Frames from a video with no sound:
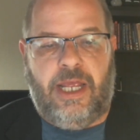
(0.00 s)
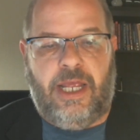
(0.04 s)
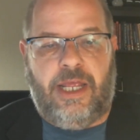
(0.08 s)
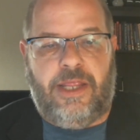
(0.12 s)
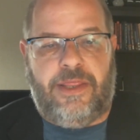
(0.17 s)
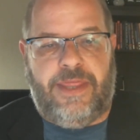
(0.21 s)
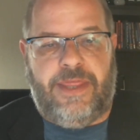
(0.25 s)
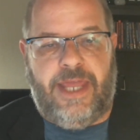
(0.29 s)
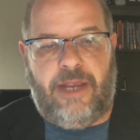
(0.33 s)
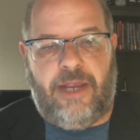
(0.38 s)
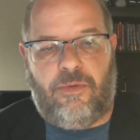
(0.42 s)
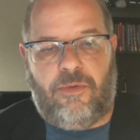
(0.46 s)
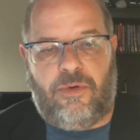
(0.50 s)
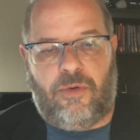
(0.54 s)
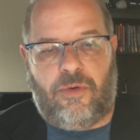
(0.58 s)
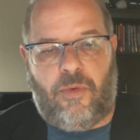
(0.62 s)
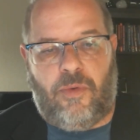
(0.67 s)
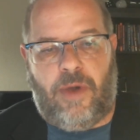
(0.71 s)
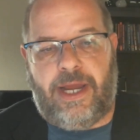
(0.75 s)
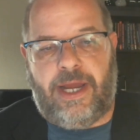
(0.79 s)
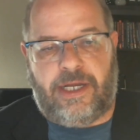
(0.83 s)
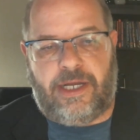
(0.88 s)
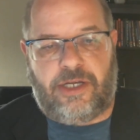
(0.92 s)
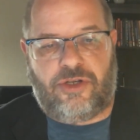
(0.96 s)
They were
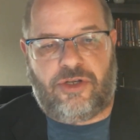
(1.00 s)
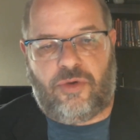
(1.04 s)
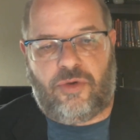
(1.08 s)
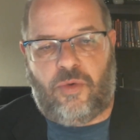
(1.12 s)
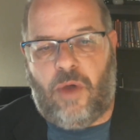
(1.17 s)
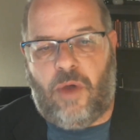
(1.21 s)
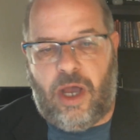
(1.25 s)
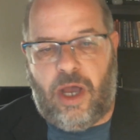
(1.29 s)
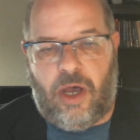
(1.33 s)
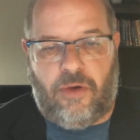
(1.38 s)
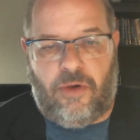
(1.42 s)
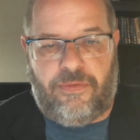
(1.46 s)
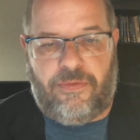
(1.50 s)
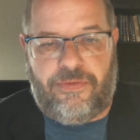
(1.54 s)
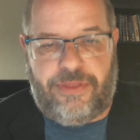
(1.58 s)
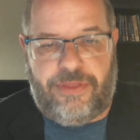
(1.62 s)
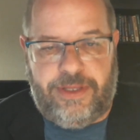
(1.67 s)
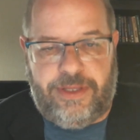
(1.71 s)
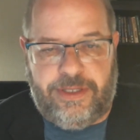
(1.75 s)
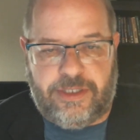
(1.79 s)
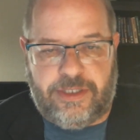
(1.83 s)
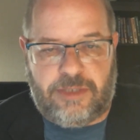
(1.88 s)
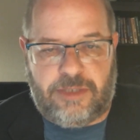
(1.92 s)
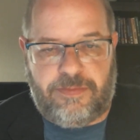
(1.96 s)
ranked 12th
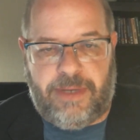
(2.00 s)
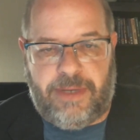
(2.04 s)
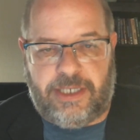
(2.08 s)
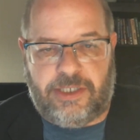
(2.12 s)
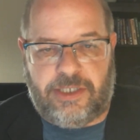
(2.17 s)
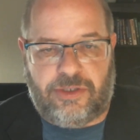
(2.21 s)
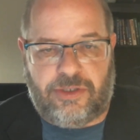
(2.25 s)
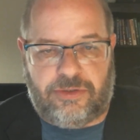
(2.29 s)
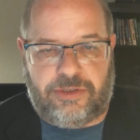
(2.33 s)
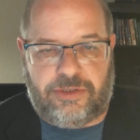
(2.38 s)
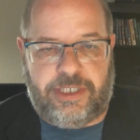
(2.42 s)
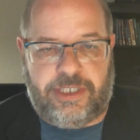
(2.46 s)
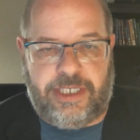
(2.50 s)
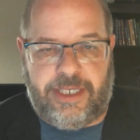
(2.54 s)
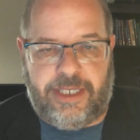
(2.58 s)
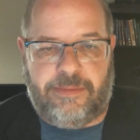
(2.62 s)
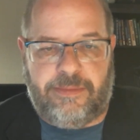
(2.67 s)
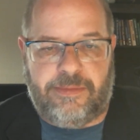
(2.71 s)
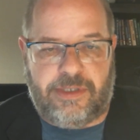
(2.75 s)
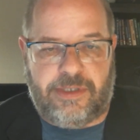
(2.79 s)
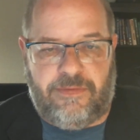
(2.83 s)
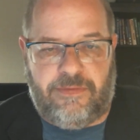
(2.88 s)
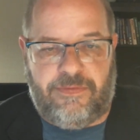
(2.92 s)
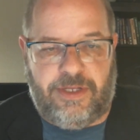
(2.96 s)
in special
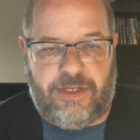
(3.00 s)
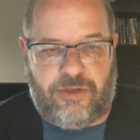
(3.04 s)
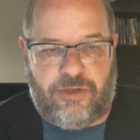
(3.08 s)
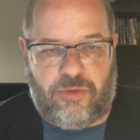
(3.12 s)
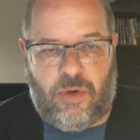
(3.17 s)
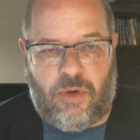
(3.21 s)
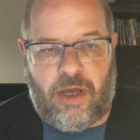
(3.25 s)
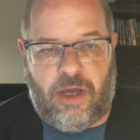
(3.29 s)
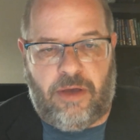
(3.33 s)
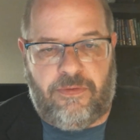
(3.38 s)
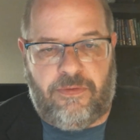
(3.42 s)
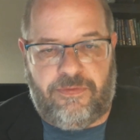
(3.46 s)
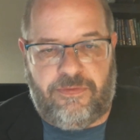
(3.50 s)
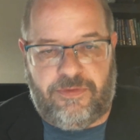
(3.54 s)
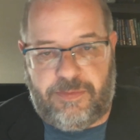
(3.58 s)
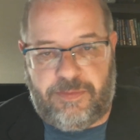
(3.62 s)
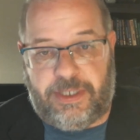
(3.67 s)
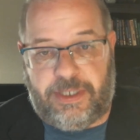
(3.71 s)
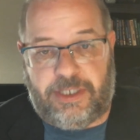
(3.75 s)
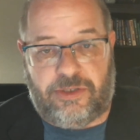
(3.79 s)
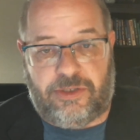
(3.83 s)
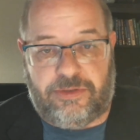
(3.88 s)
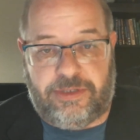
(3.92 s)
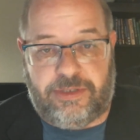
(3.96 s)
teams of the 12
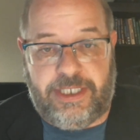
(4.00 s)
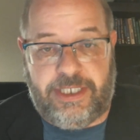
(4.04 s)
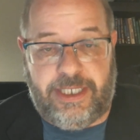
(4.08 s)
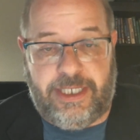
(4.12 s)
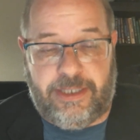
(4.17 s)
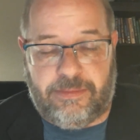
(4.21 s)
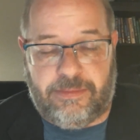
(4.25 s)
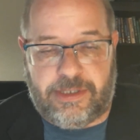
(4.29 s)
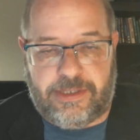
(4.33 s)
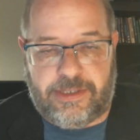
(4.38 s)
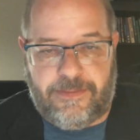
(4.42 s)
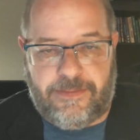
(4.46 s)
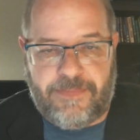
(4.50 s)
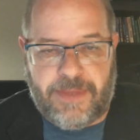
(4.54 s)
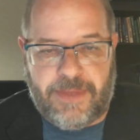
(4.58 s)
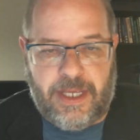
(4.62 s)
special teams.